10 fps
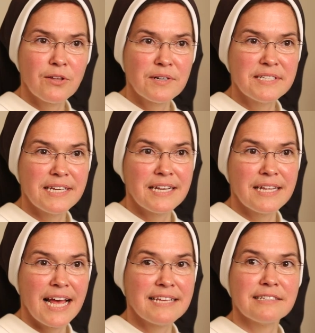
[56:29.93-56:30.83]
as our Lord
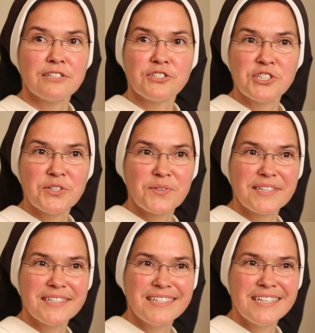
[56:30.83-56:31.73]
said, as little
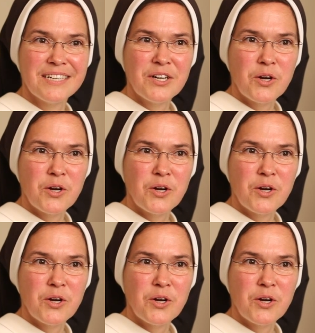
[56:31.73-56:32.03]
children.